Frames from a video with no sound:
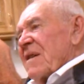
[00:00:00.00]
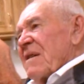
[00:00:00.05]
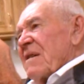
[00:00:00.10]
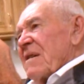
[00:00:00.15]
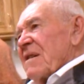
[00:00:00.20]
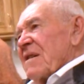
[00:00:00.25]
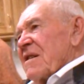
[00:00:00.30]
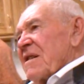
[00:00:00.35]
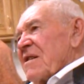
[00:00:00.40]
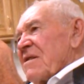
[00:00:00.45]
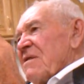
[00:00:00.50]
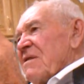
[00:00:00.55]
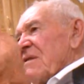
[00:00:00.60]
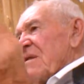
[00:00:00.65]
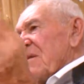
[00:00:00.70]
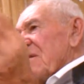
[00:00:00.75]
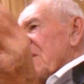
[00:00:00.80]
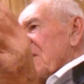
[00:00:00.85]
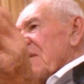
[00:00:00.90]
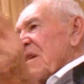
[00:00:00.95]
You
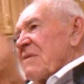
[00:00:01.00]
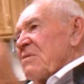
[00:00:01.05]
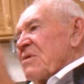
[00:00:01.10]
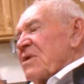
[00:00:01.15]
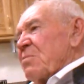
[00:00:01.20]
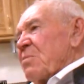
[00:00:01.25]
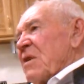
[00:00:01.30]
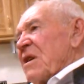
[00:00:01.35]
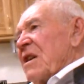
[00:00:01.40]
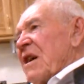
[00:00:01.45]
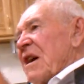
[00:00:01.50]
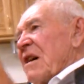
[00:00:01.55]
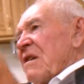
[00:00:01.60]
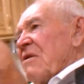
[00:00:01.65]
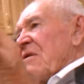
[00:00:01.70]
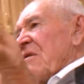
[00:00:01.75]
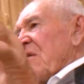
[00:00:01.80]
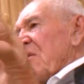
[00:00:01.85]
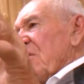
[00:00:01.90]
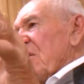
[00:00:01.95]
know, they were spread out
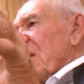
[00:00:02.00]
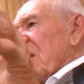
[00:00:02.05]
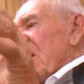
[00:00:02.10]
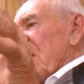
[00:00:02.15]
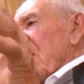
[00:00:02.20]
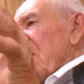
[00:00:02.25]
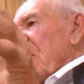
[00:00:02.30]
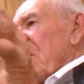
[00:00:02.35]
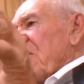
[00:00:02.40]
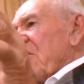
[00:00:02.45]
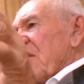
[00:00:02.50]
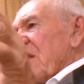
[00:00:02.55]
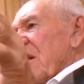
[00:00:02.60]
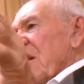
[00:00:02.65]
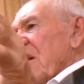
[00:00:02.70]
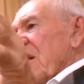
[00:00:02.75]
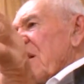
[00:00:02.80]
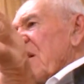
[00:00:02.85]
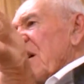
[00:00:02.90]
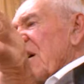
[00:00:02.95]
all over
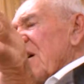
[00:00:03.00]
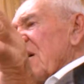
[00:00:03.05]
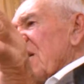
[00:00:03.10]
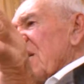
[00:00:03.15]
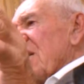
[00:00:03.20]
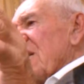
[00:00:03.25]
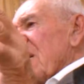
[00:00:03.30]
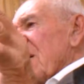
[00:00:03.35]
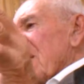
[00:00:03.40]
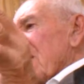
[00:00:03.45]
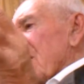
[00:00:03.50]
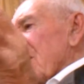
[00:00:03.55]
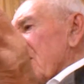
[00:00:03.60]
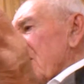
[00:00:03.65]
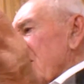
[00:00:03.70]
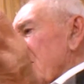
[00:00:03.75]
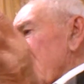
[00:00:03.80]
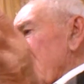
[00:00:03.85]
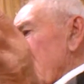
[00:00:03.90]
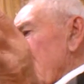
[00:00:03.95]
there, and hell, you
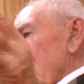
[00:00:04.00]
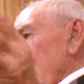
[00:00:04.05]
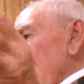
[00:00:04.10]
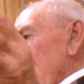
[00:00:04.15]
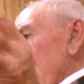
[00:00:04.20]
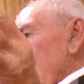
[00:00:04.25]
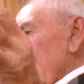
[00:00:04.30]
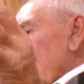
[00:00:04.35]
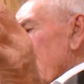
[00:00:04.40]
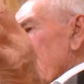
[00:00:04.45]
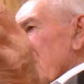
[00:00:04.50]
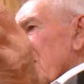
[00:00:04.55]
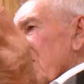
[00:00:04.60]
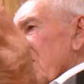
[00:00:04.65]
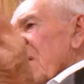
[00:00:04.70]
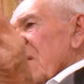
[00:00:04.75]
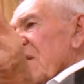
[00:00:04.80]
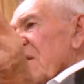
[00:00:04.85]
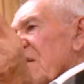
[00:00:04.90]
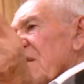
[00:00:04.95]
couldn't,
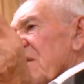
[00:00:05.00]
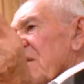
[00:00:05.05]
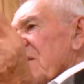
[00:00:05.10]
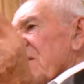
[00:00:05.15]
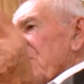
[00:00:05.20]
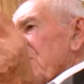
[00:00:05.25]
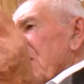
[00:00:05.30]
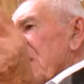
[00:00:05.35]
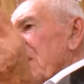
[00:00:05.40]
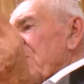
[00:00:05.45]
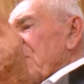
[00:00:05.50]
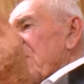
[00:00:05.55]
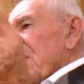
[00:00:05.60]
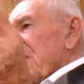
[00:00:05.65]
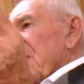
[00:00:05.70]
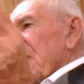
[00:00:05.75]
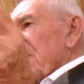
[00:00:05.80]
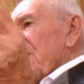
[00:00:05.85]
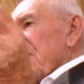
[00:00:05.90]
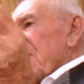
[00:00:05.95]
jeeps and
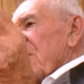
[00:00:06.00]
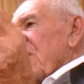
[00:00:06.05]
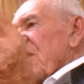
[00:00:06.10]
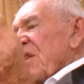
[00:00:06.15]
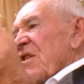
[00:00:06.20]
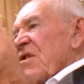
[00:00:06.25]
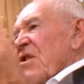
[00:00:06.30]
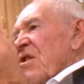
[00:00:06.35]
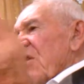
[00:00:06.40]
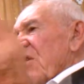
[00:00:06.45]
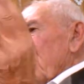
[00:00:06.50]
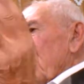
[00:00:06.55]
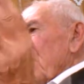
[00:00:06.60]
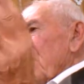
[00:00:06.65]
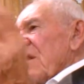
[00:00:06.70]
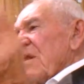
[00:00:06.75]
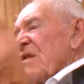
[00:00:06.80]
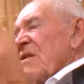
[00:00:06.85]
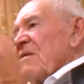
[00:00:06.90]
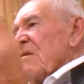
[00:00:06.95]
nothing could go,
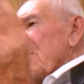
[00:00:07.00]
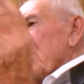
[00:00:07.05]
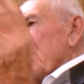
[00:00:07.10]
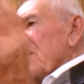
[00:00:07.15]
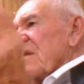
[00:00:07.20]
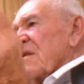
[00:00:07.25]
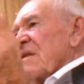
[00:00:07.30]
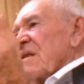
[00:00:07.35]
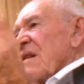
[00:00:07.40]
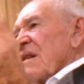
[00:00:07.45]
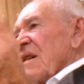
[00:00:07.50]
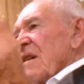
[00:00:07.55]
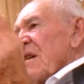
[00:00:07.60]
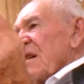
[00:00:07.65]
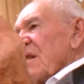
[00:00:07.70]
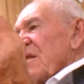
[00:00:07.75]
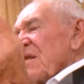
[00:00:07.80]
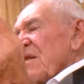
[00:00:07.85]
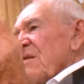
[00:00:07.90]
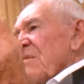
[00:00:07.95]
you know, it was
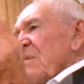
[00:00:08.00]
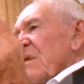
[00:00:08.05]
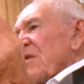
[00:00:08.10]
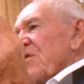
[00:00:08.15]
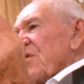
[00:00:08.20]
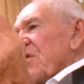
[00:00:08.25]
too much